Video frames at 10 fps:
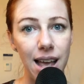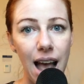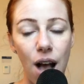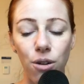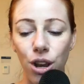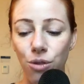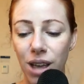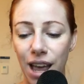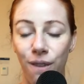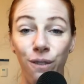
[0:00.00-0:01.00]
How can you
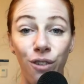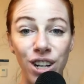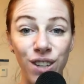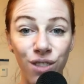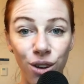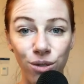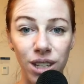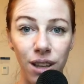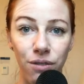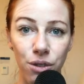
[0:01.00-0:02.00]
get in front of those
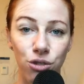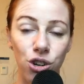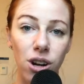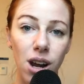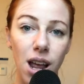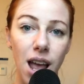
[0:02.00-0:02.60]
in the future?